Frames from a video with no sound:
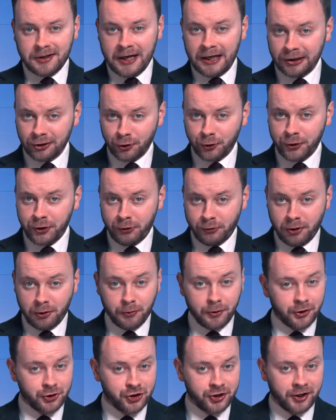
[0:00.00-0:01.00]
Hello, you
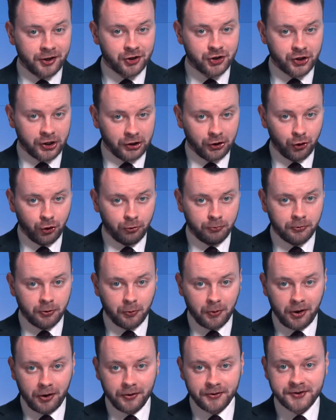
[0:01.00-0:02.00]
are watching
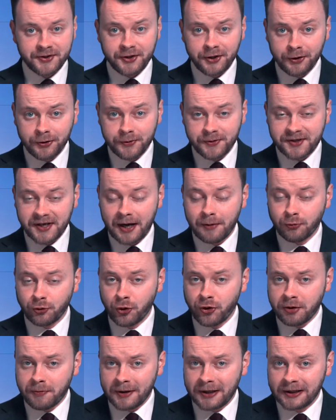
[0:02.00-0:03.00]
Shalom World News. I'm
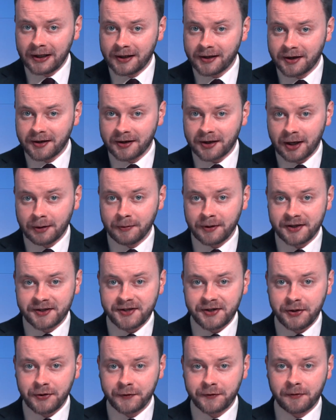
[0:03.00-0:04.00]
Rudy McLennan,
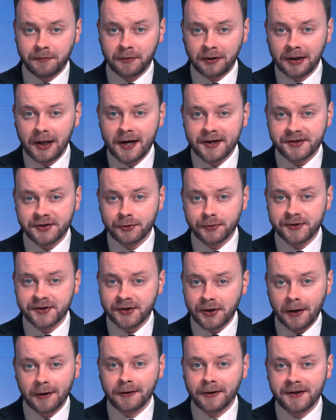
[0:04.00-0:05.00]
coming to you from Glasgow,
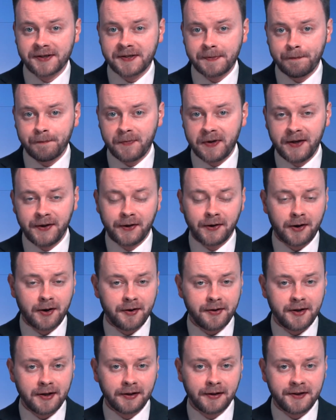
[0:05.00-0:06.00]
Scotland. Here
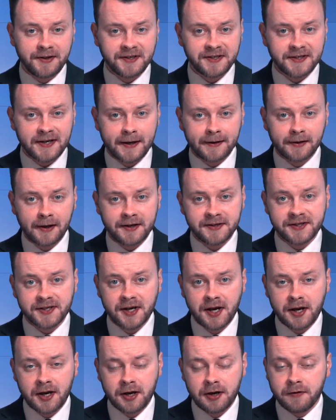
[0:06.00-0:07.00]
are the latest
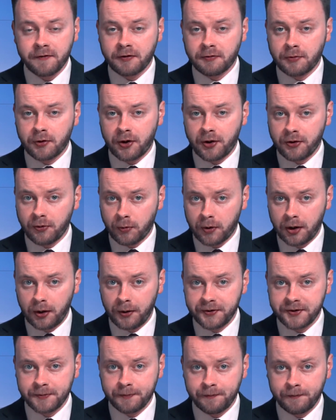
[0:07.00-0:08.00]
headlines from around the
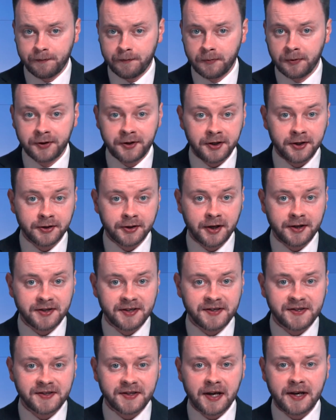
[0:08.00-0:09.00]
world. The
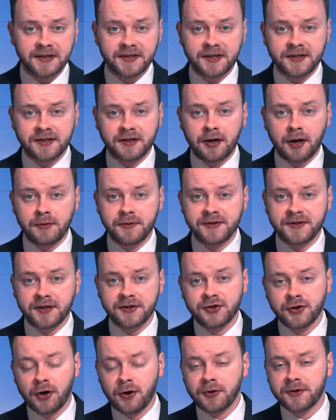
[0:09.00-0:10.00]
United States has announced
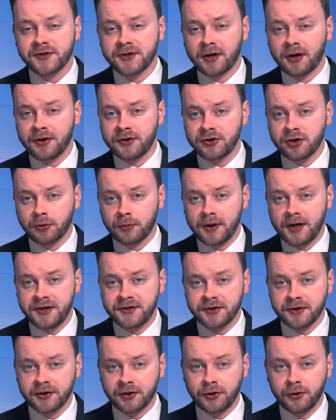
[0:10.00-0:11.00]
that talks are
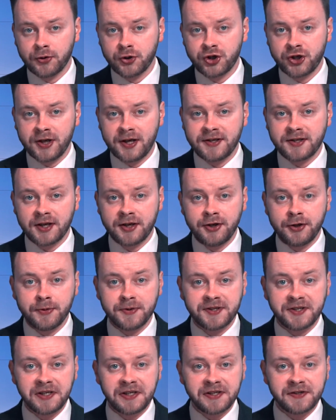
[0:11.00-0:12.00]
underway to negotiate a
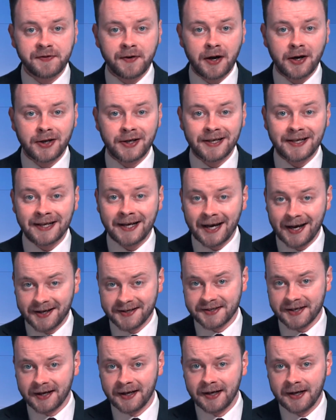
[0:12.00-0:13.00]
new ceasefire in
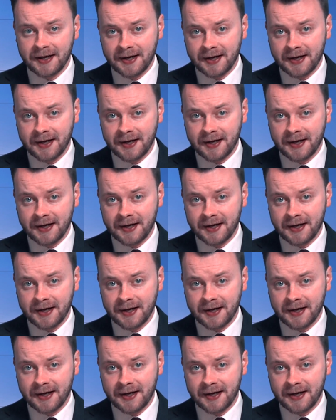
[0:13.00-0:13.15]
Gaza